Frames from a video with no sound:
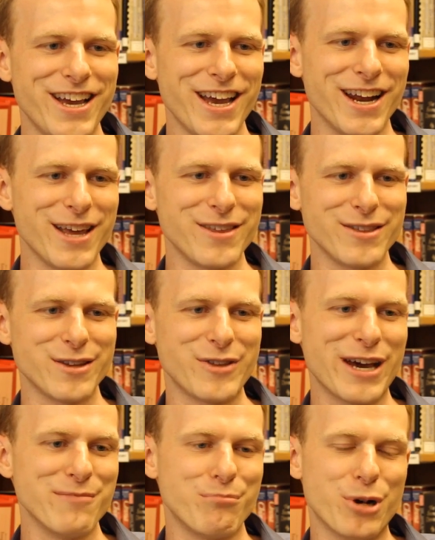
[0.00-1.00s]
And I think
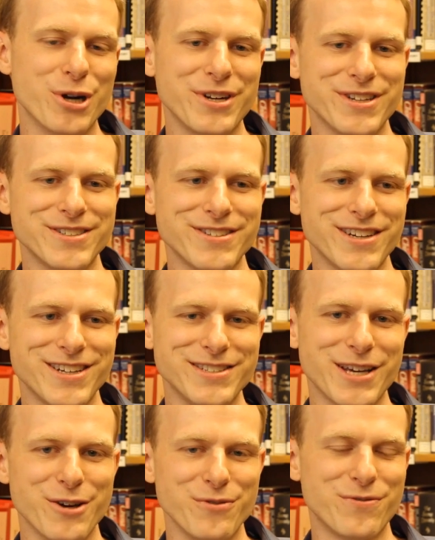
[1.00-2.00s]
that bargain
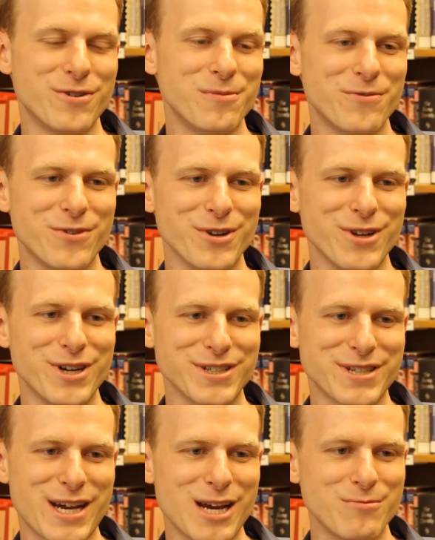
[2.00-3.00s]
has held firm for a long
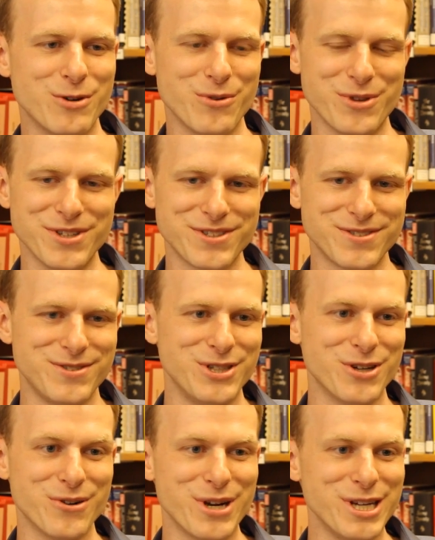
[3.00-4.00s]
time, but with this
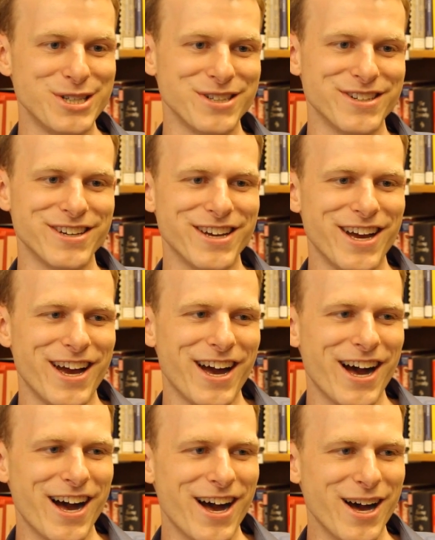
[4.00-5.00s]
generation
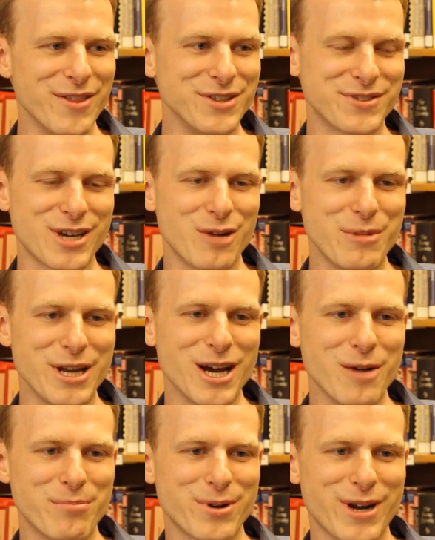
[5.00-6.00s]
that's coming
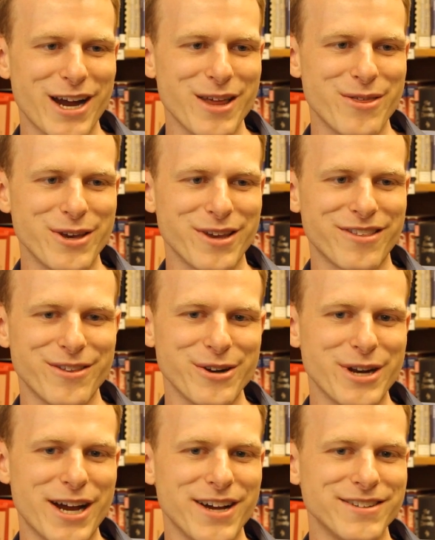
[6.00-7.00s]
up, I think
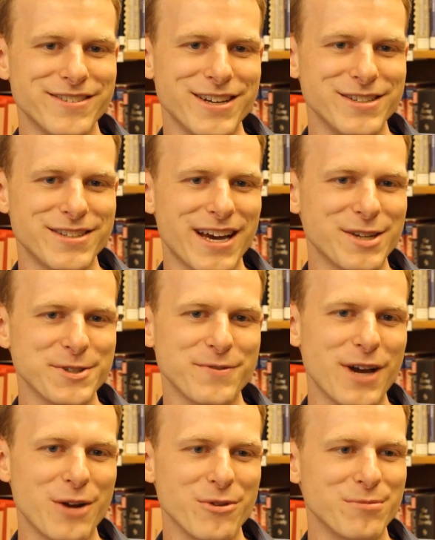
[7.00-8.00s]
they're not as
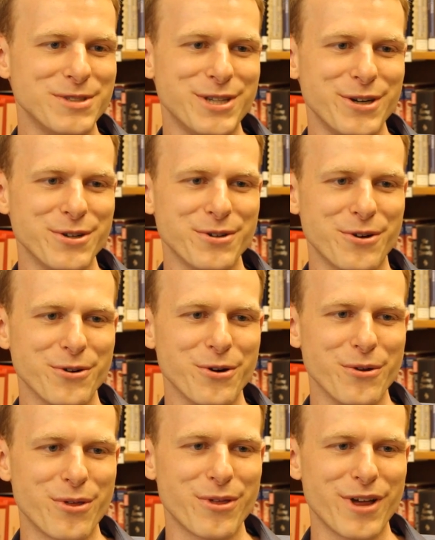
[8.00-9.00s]
satisfied with material
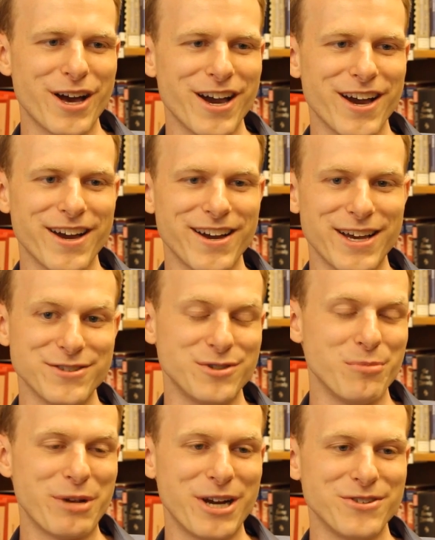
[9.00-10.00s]
growth as
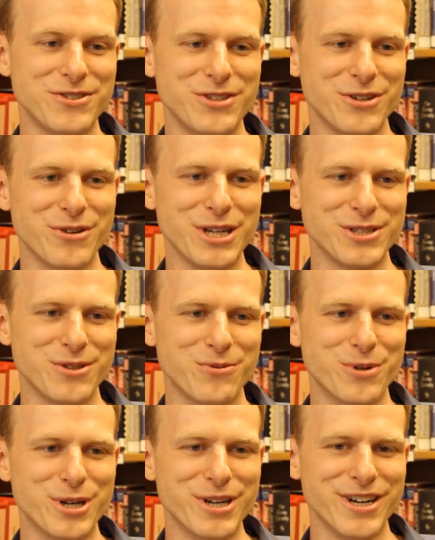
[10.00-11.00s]
their parents' generation
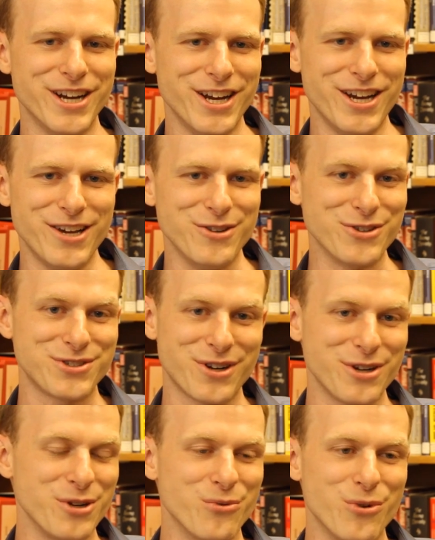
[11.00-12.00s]
were. They're
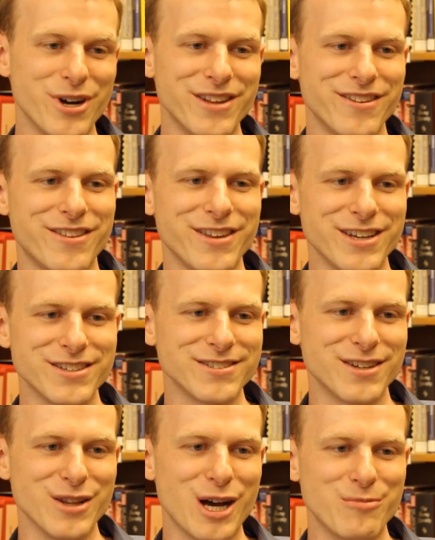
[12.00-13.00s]
starting to want
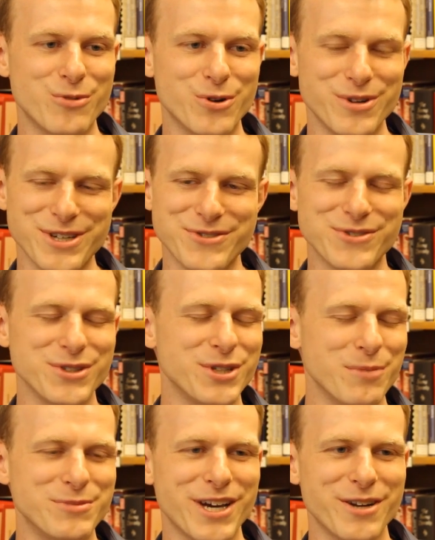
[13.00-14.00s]
things a lot more, hence the
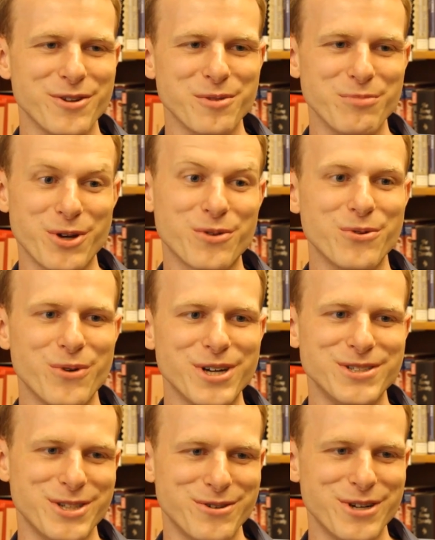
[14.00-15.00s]
subtitle of the book, The
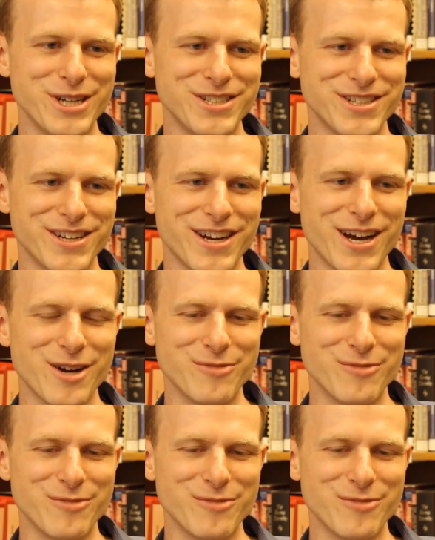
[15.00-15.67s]
Want Generation.